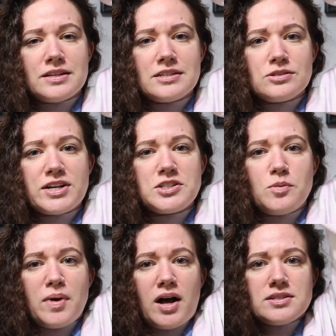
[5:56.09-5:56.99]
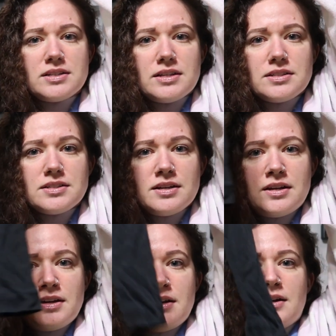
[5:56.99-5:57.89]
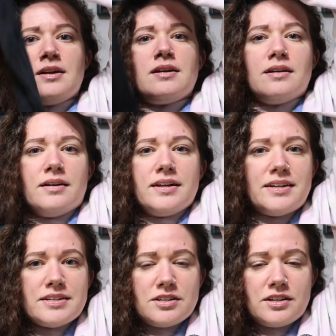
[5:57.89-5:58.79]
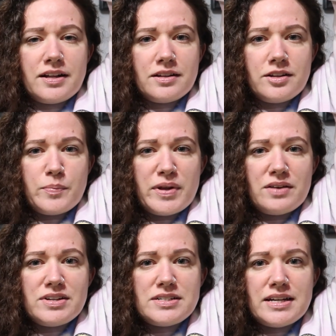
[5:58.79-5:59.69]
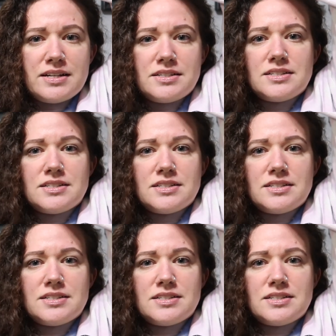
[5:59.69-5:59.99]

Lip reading: these rescue boxes. It does look like a little bit of a dated